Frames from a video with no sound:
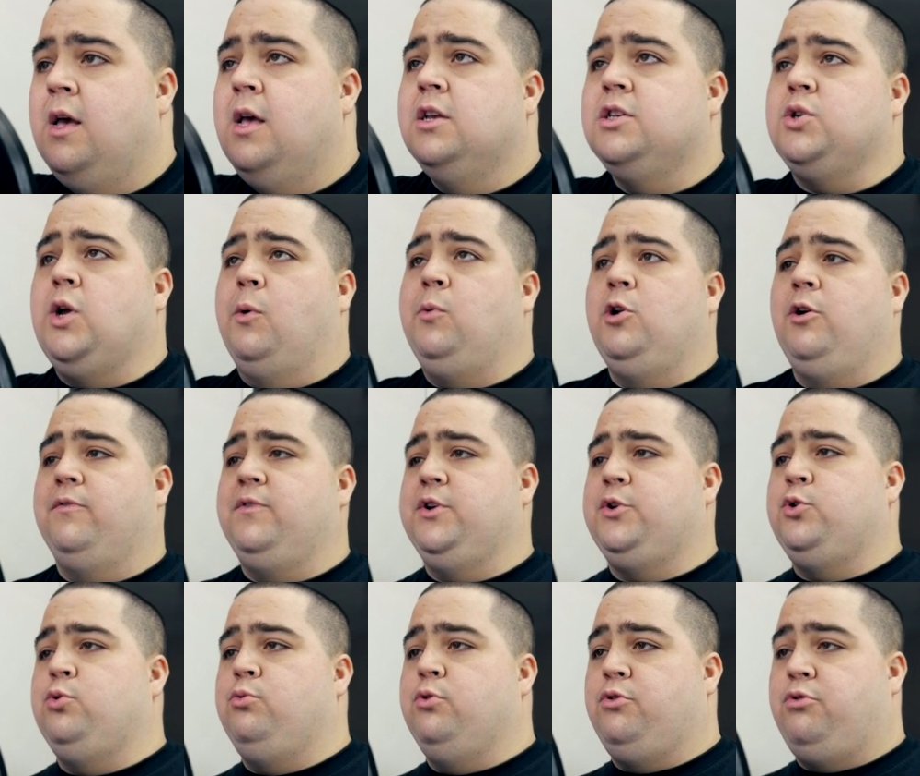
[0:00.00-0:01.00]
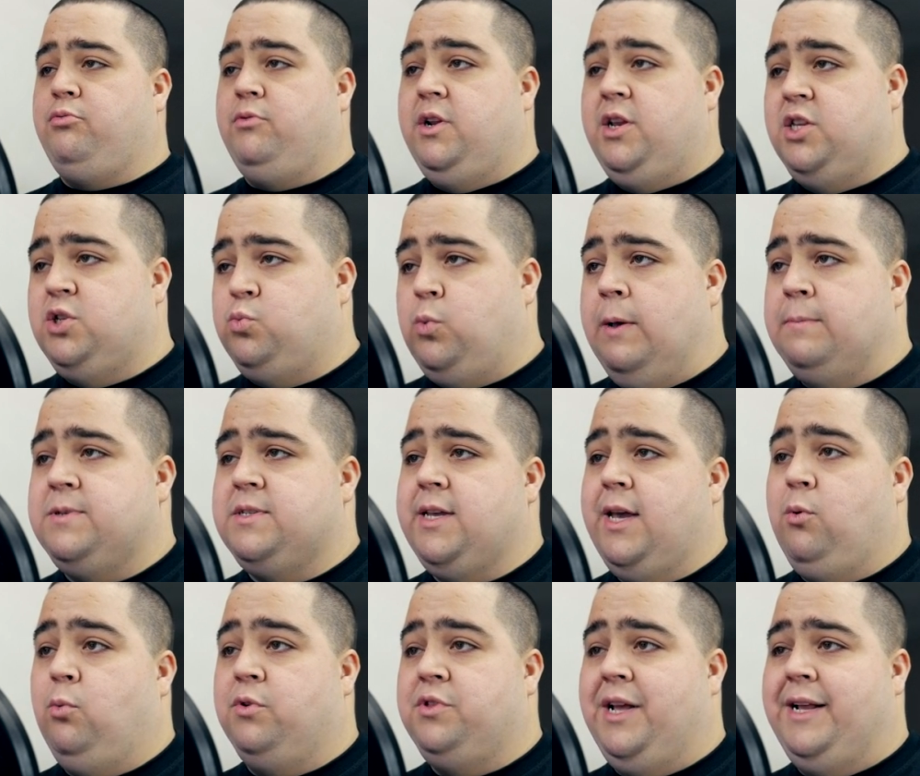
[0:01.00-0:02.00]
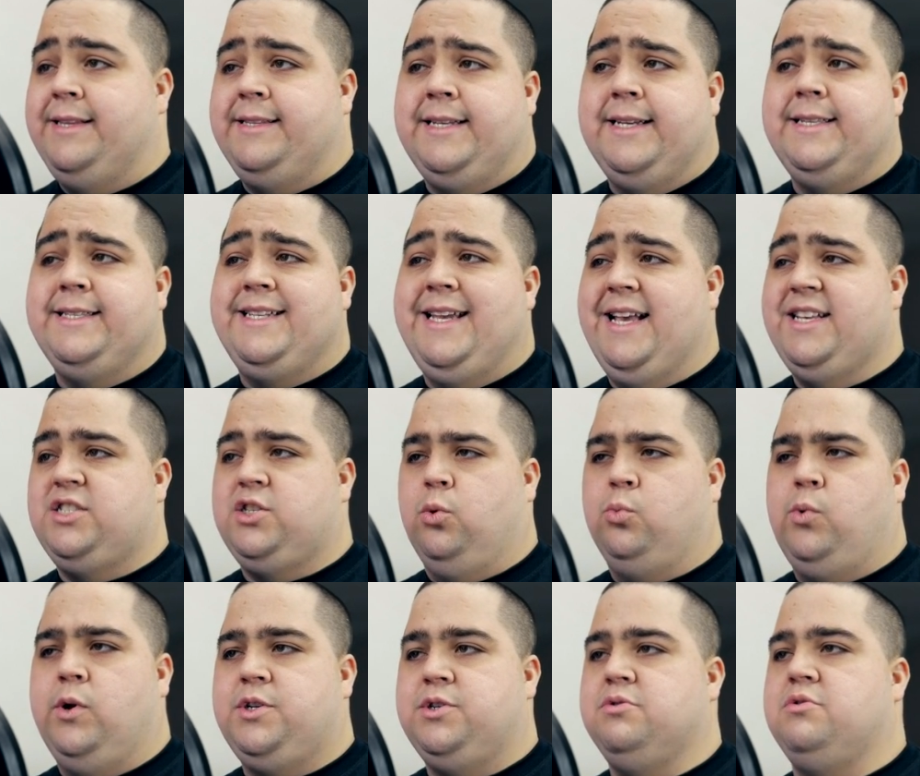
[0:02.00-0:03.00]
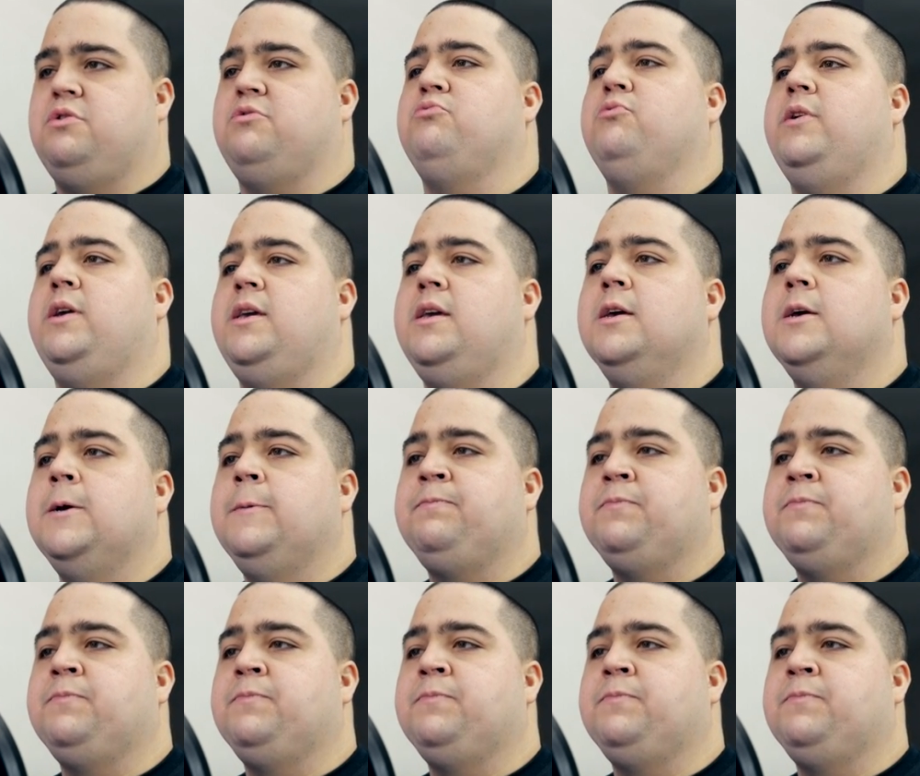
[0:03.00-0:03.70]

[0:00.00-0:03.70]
So I went over to Guru3D's website, where they did test The Witcher 3